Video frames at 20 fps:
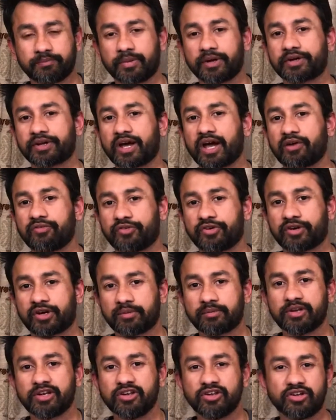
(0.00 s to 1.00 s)
But after
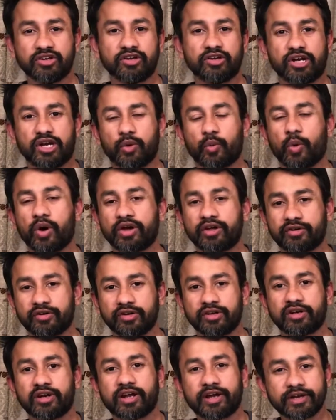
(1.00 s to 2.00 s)
coming here, now I
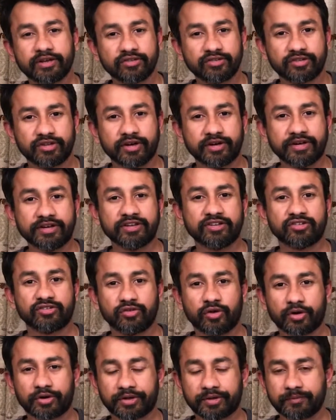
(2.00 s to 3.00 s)
realize that it is
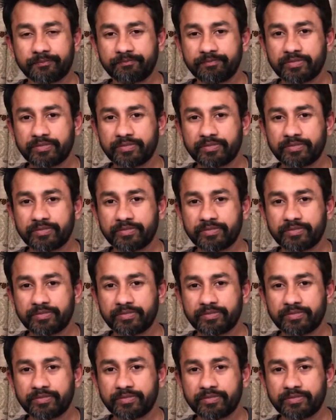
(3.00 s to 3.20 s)
not